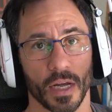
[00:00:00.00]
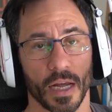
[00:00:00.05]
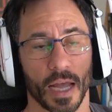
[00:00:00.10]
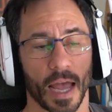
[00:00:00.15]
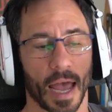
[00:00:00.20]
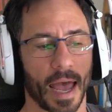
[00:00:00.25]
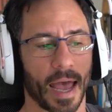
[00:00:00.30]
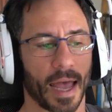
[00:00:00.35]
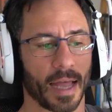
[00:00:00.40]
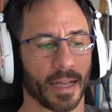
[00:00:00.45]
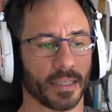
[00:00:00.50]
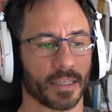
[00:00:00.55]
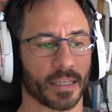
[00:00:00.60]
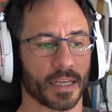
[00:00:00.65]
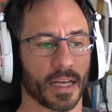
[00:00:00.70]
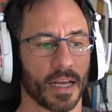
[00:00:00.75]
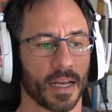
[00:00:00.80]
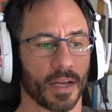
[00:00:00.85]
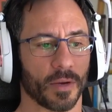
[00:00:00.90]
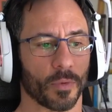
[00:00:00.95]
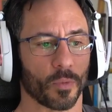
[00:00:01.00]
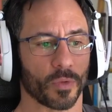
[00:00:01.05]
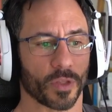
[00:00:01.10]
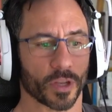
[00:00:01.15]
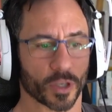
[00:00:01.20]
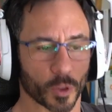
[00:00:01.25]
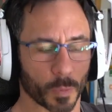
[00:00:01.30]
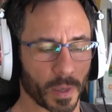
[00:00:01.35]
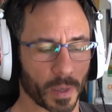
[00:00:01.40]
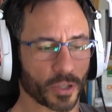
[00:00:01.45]
And the
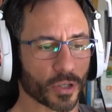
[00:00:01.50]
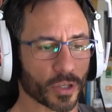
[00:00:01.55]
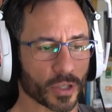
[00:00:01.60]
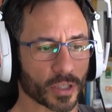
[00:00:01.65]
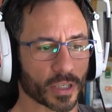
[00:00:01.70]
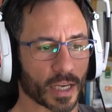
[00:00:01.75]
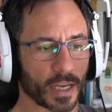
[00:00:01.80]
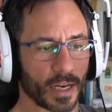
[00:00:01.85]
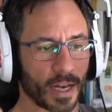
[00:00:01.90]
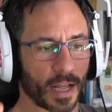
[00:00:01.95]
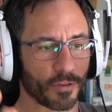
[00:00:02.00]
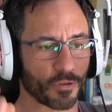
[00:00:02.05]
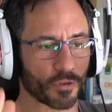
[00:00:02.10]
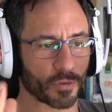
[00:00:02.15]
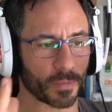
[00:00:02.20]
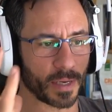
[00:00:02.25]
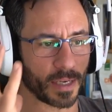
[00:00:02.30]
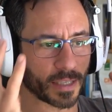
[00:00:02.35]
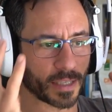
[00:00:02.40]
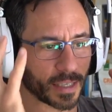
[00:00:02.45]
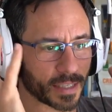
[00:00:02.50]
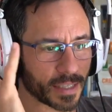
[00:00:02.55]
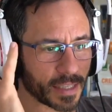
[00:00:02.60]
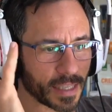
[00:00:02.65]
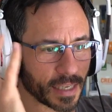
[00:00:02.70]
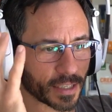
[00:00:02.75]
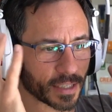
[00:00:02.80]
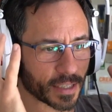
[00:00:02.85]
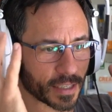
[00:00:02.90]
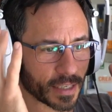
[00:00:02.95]
specialist conundrum is, it's
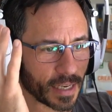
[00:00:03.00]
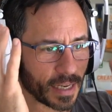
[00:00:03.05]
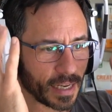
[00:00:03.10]
this